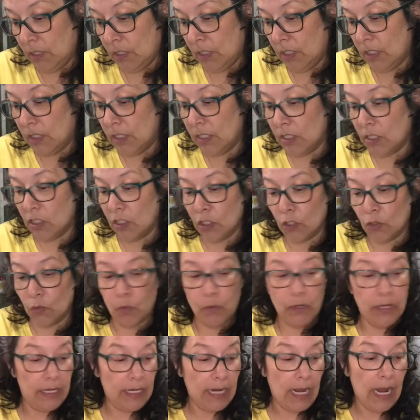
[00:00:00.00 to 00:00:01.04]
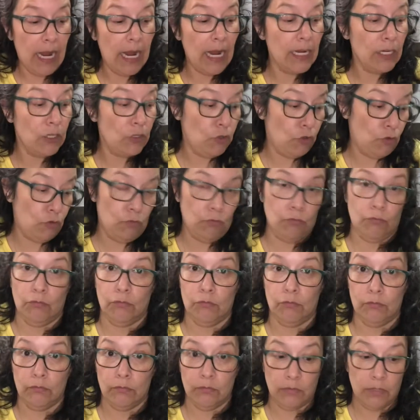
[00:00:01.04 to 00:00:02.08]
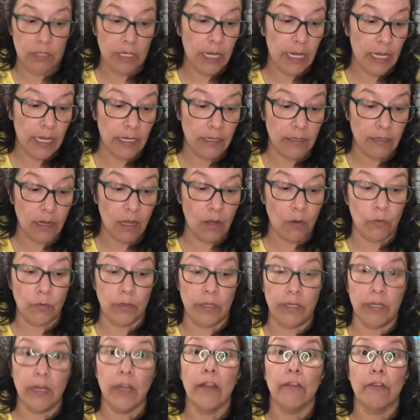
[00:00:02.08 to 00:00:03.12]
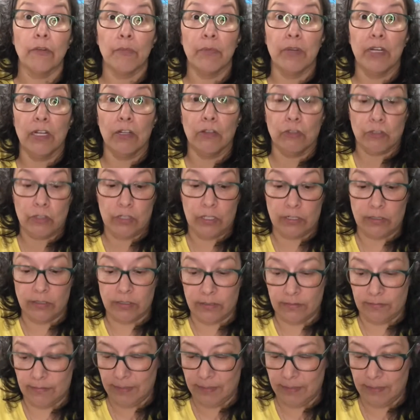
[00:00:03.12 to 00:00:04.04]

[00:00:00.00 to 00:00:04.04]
This is what I do and not what everybody else does.